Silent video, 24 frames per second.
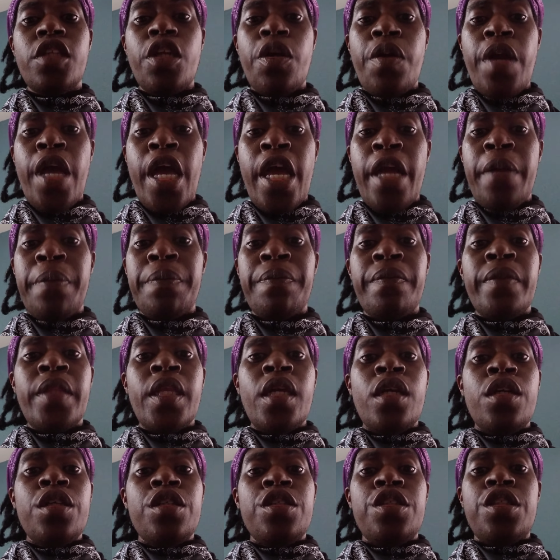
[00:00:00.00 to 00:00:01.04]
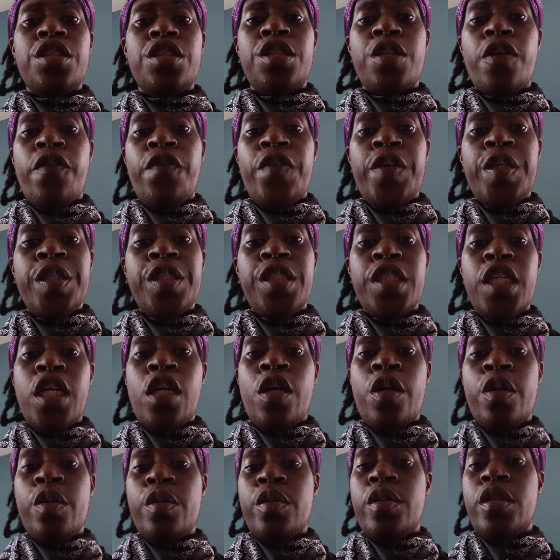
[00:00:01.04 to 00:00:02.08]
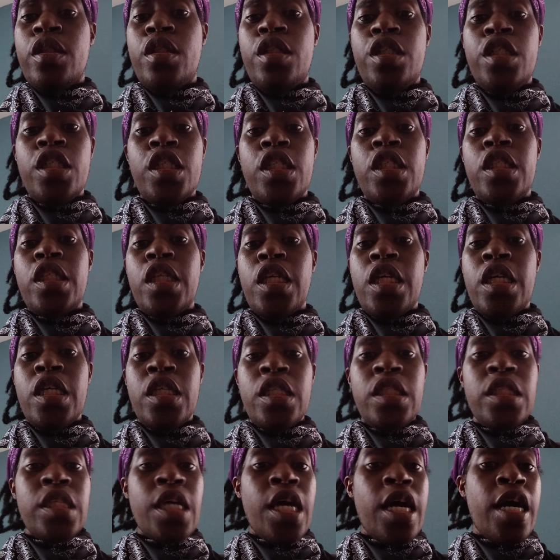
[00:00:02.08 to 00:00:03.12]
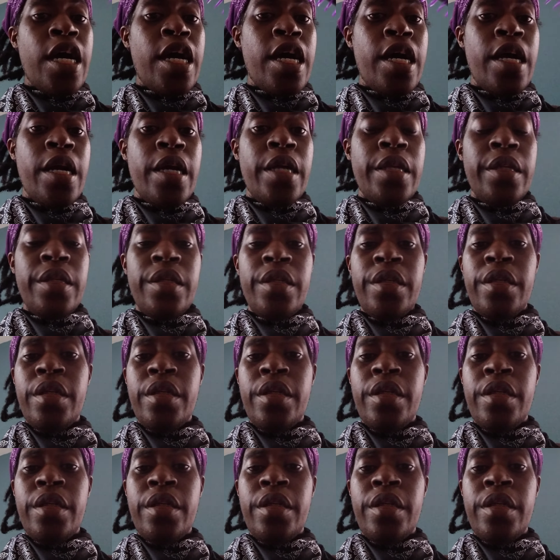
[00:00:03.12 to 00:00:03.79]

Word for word: Okay, so first it goes just inside,